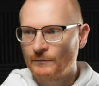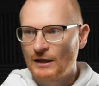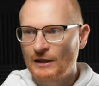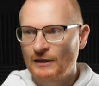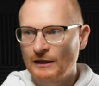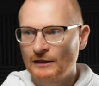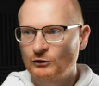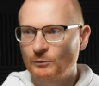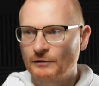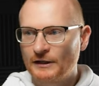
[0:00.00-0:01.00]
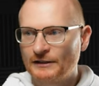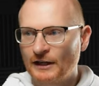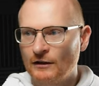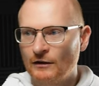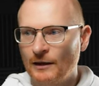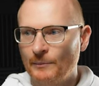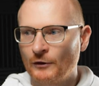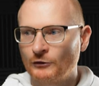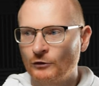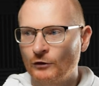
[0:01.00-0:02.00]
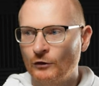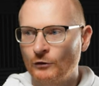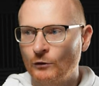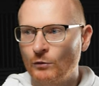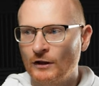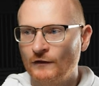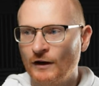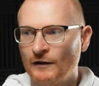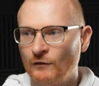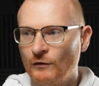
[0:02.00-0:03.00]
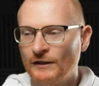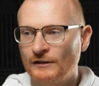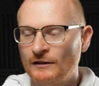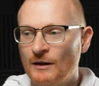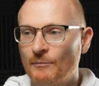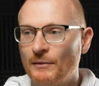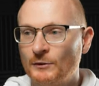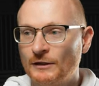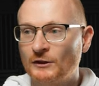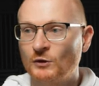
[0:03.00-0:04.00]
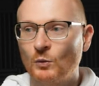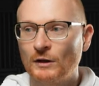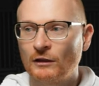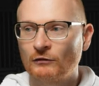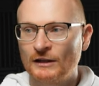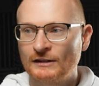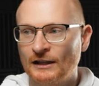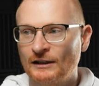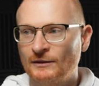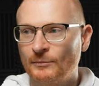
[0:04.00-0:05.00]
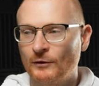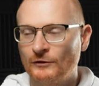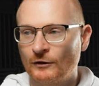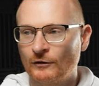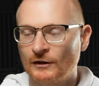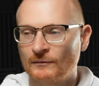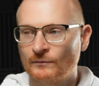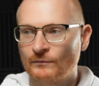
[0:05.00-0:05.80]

The initial pre-sale, I'm not sure who qualified for this, but it was at 23 cents per token.